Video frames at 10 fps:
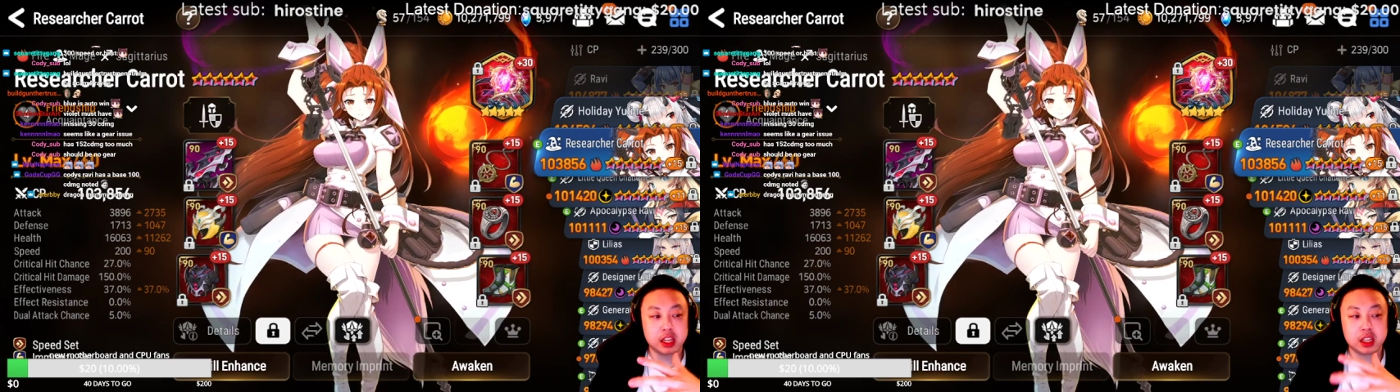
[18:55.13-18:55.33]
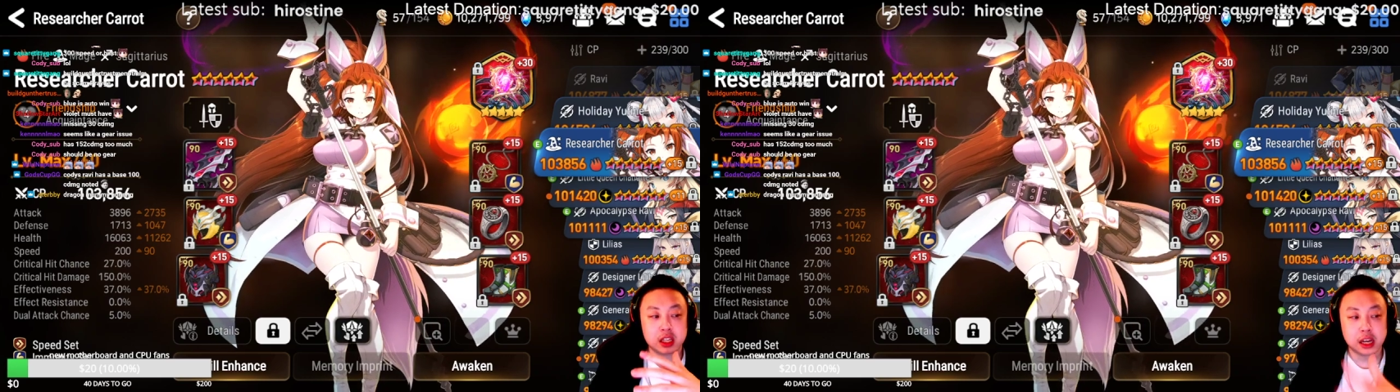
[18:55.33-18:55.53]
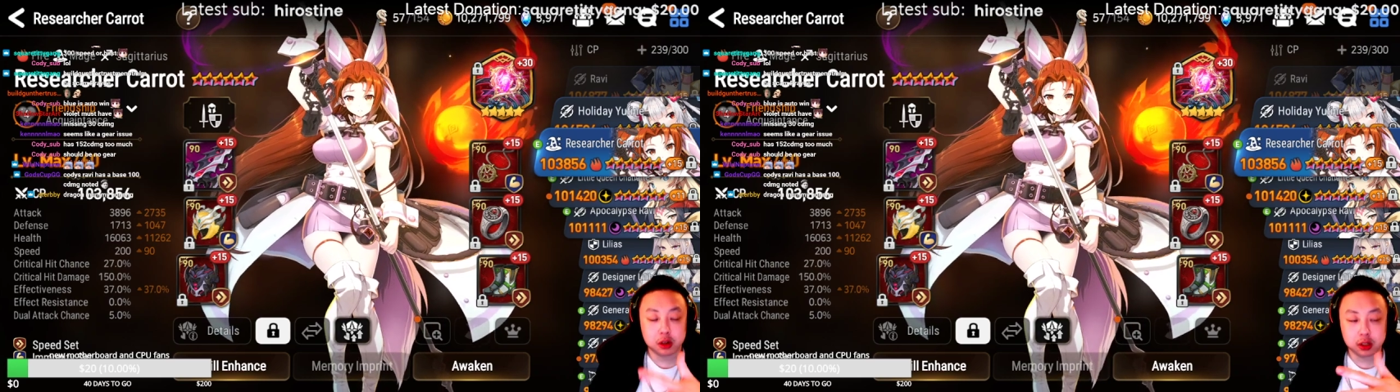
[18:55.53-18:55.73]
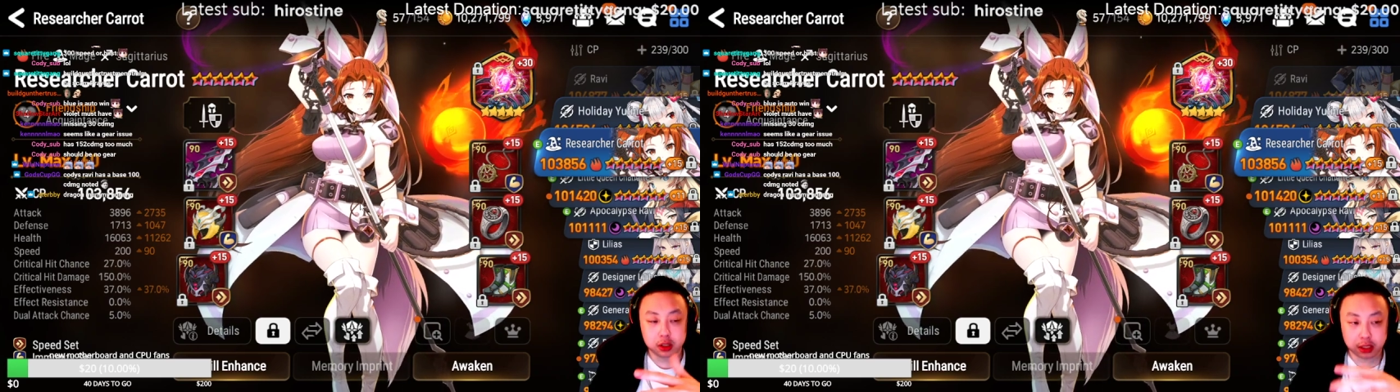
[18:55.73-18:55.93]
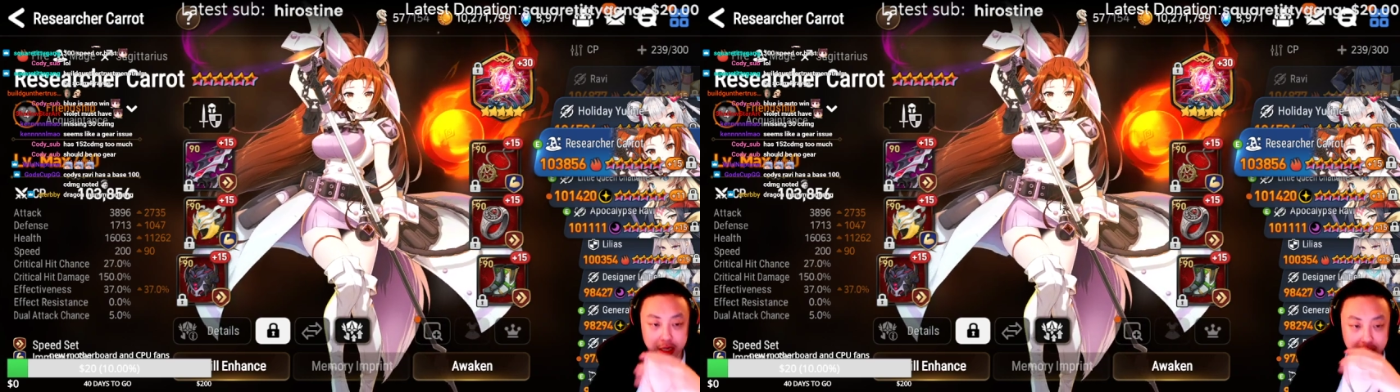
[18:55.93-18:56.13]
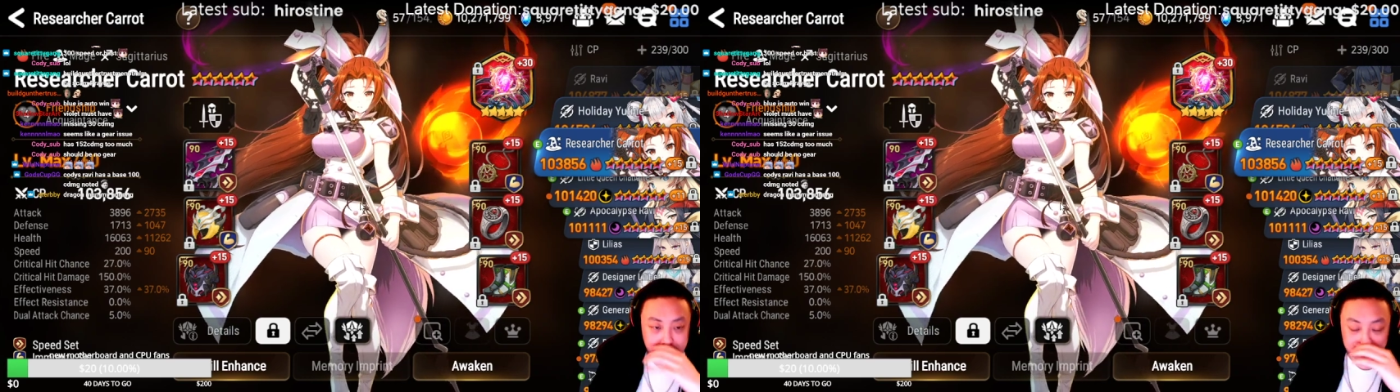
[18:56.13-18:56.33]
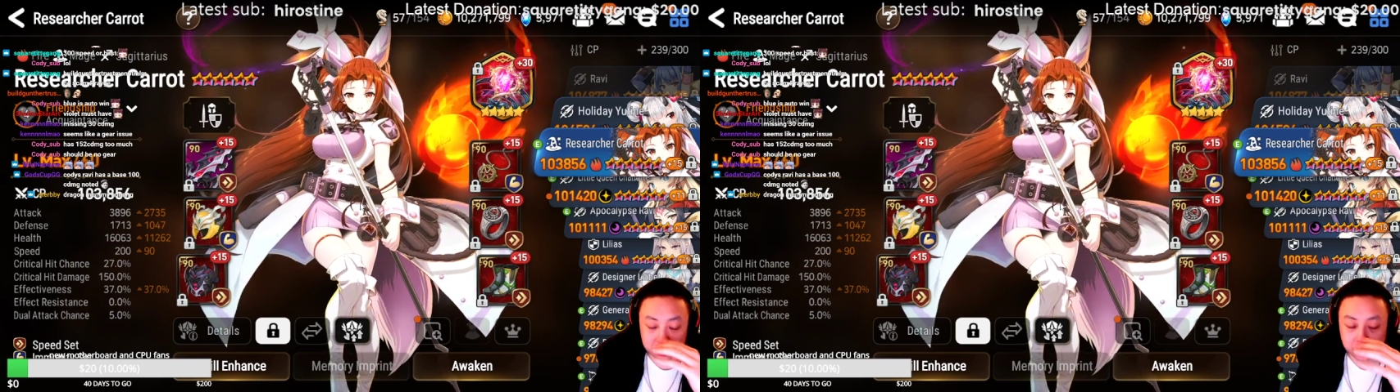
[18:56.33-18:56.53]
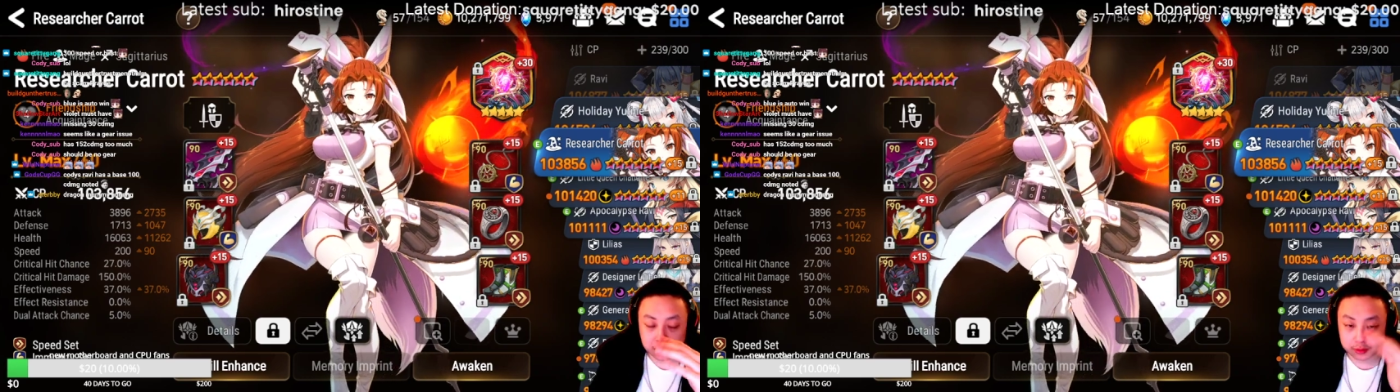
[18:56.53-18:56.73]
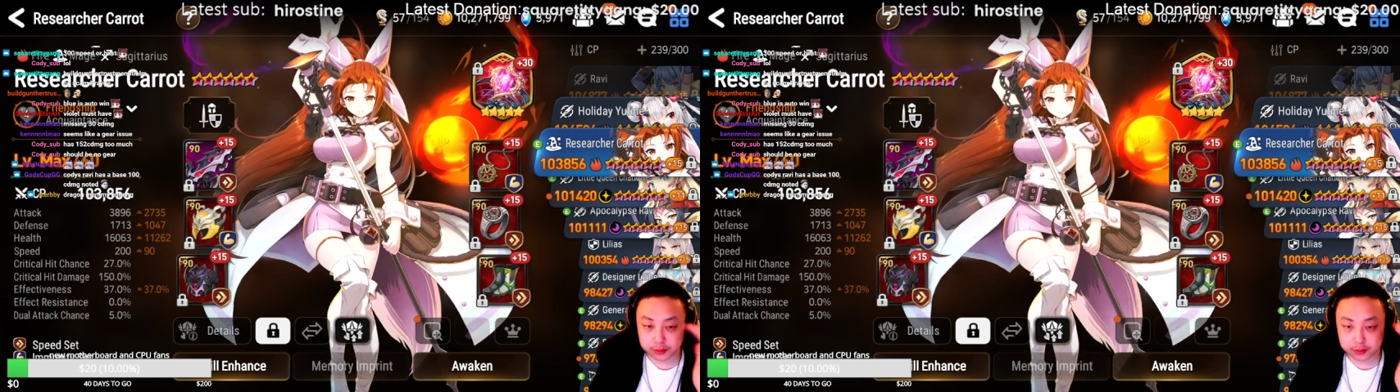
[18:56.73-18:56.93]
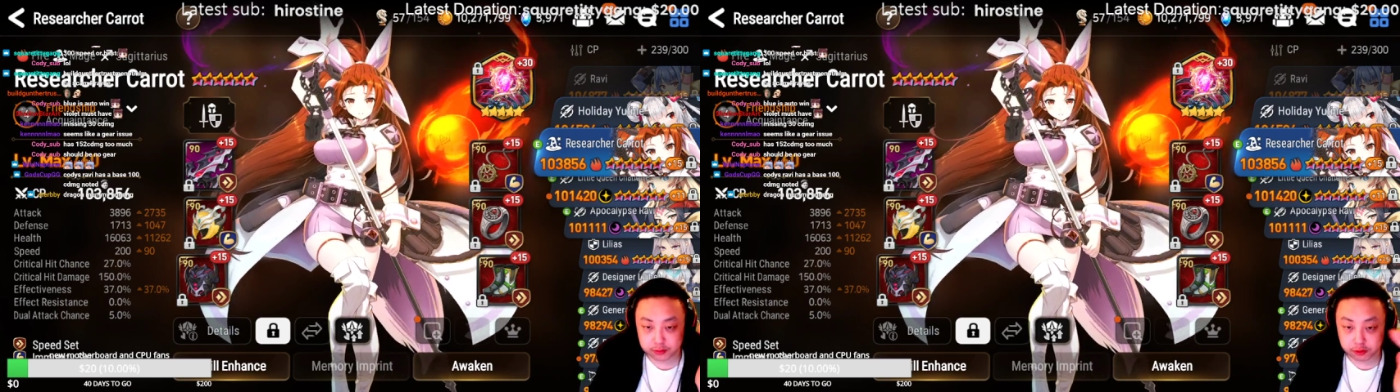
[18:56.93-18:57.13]
Carrot has kind of
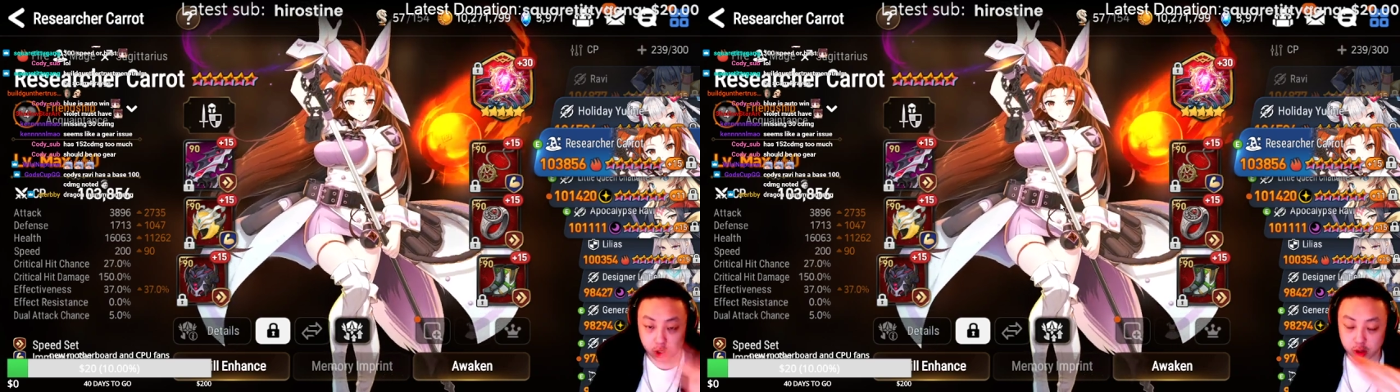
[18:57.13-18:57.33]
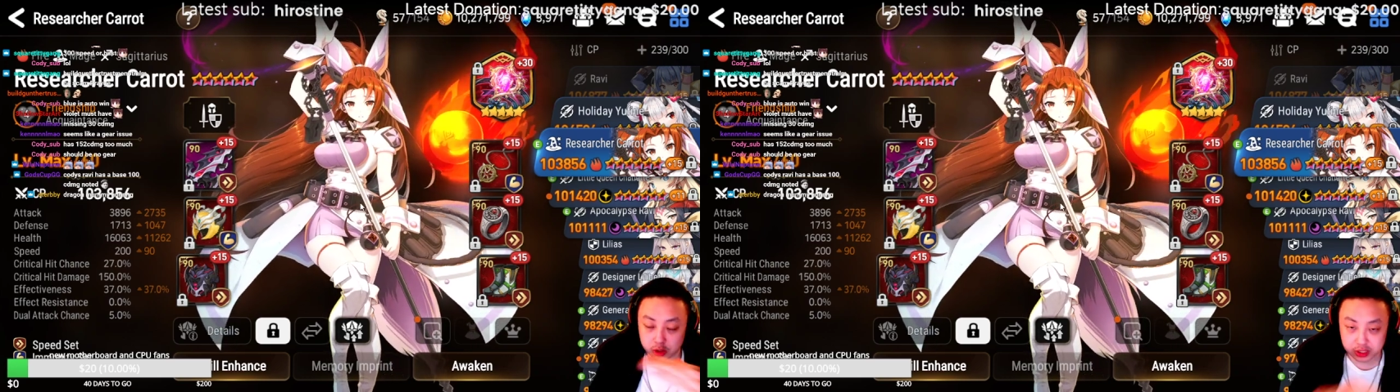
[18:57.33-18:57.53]
fallen